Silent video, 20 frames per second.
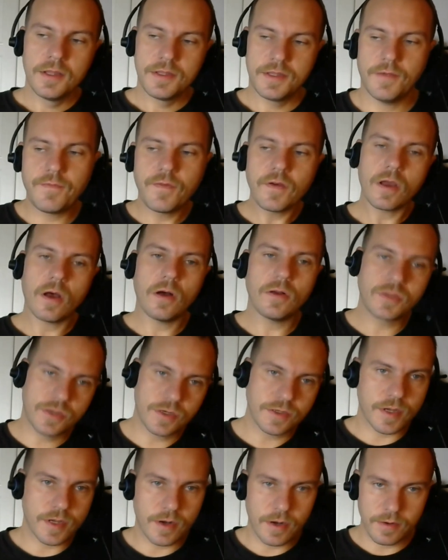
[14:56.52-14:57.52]
Different
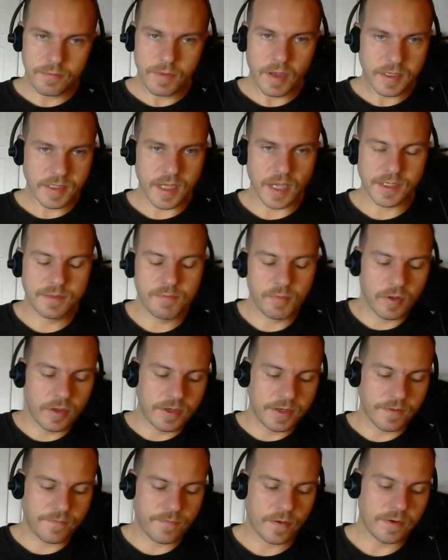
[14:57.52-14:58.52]
cultures are accessible
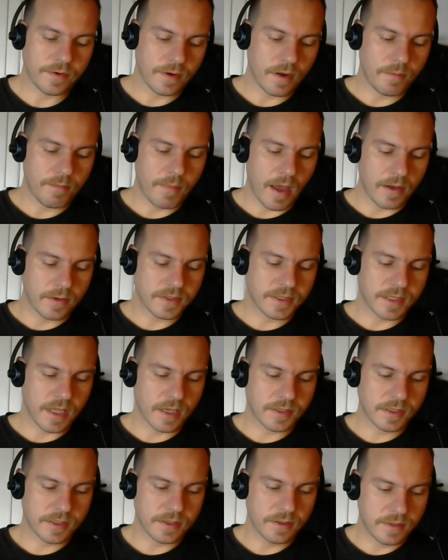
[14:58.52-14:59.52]
in different amounts.
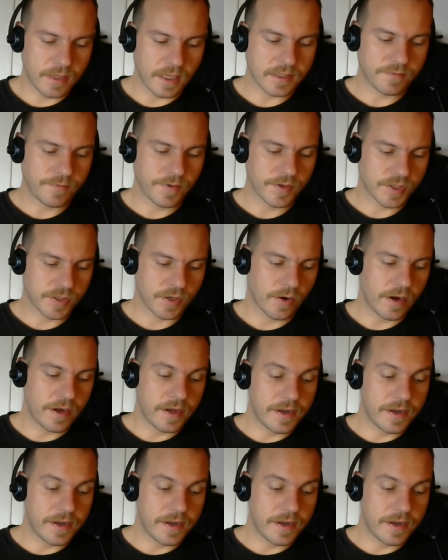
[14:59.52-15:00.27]
That's for sure.